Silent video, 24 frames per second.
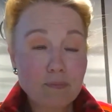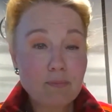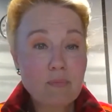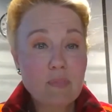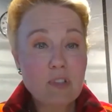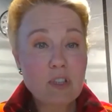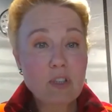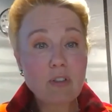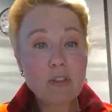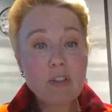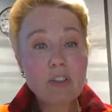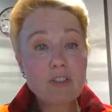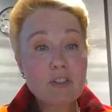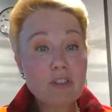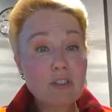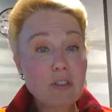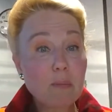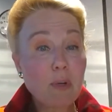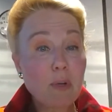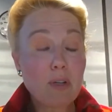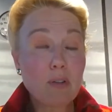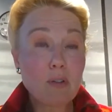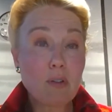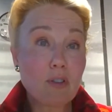So there's some
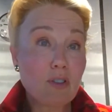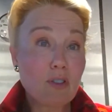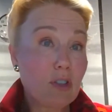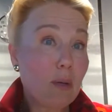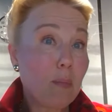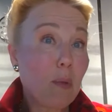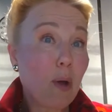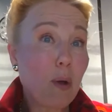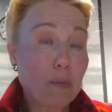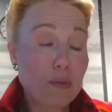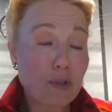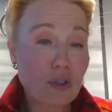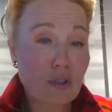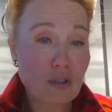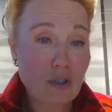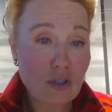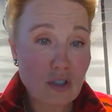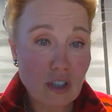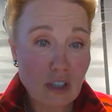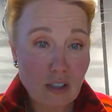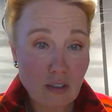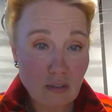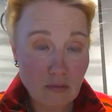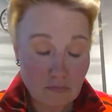options
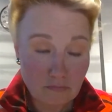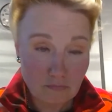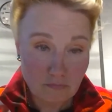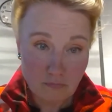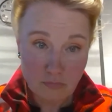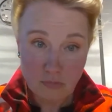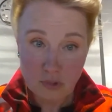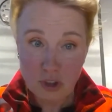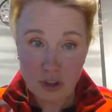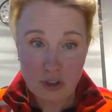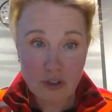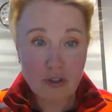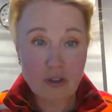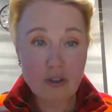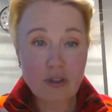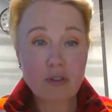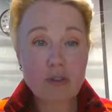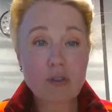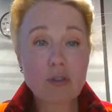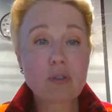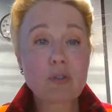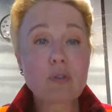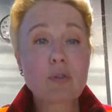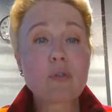here, just
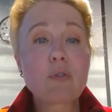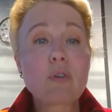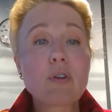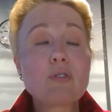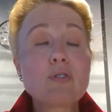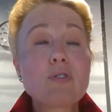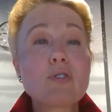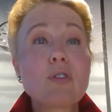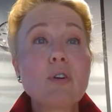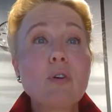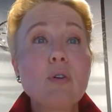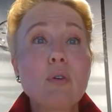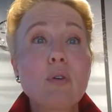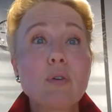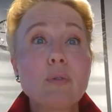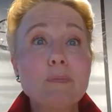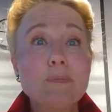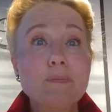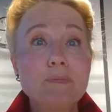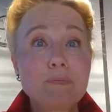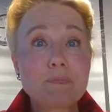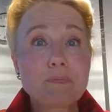the gross total.